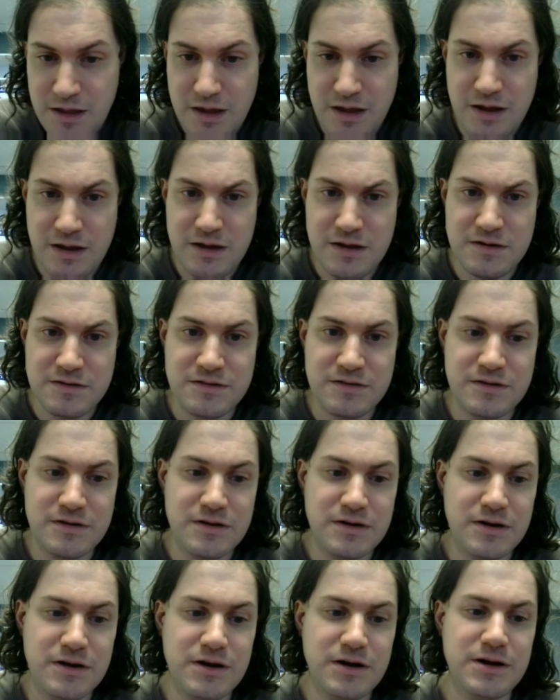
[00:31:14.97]
And
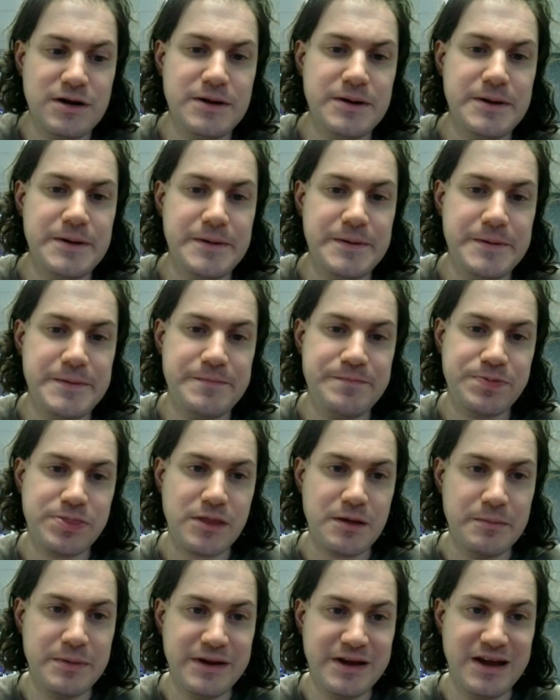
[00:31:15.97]

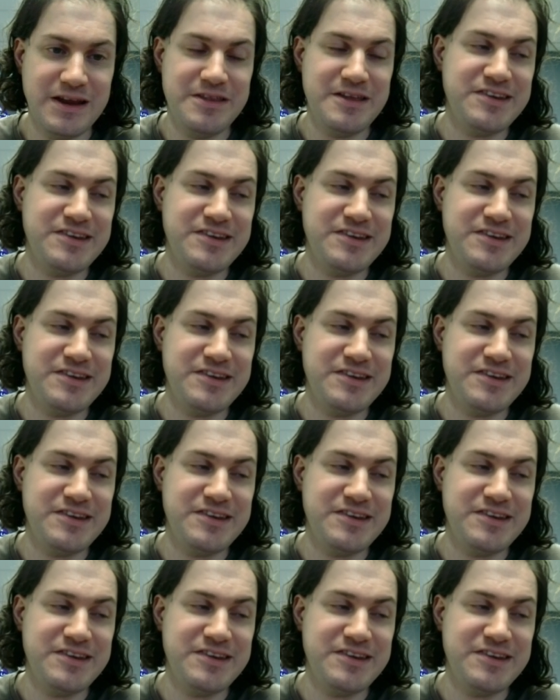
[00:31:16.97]
but again,